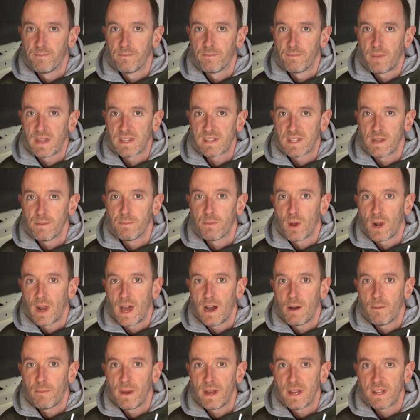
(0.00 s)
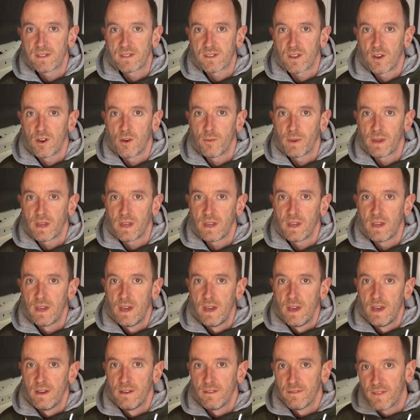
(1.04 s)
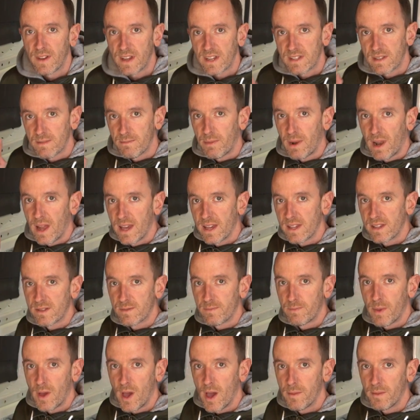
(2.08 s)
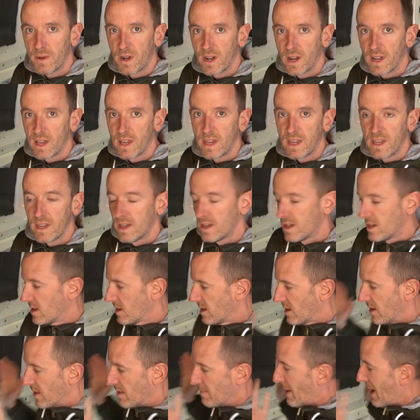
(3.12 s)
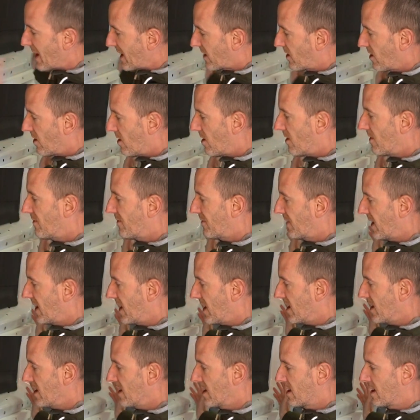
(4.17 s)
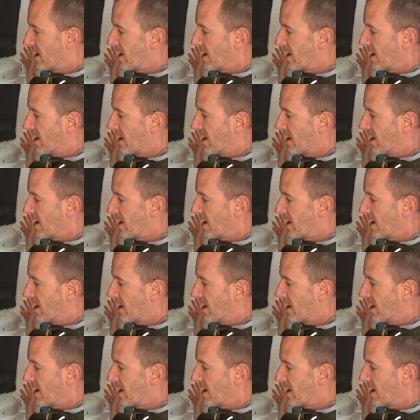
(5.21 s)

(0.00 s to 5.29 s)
basically a pull-out bed, so it'll be fixed in place permanently in the back half here,